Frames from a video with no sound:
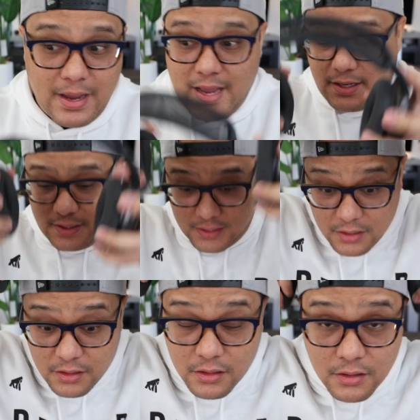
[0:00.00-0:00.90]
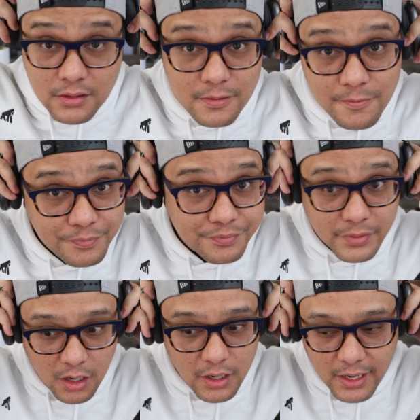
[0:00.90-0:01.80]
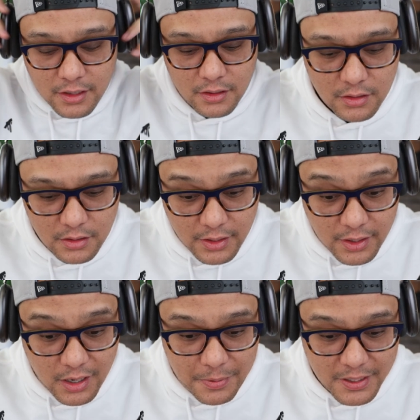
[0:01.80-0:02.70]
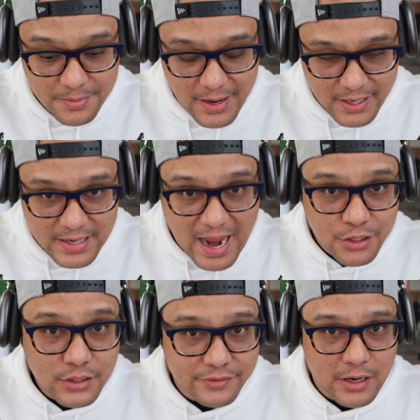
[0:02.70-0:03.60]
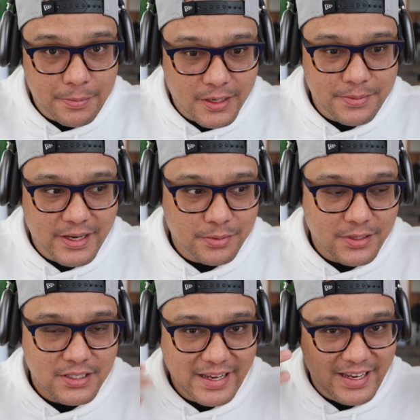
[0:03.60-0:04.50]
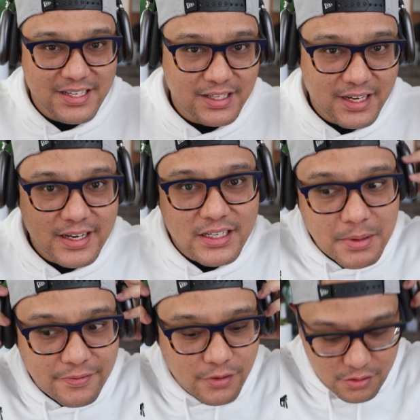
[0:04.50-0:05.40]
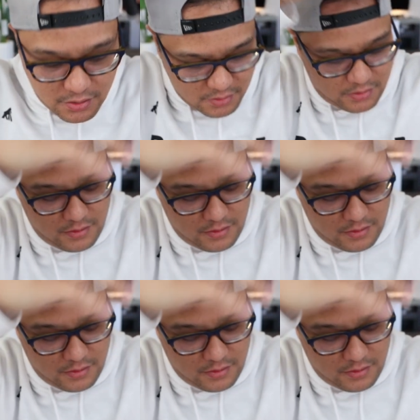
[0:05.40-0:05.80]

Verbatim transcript: Max. Okay. AirPods Max. I do love the AirPods Max because they easily connect to my phone.